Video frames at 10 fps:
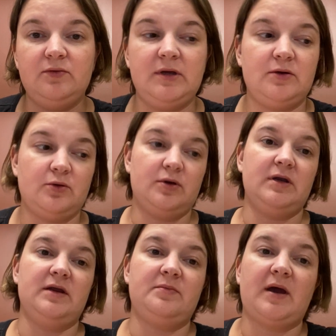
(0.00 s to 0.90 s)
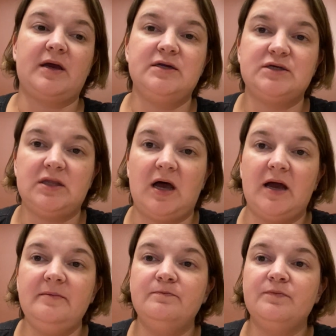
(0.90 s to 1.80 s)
We had ordered it back in July.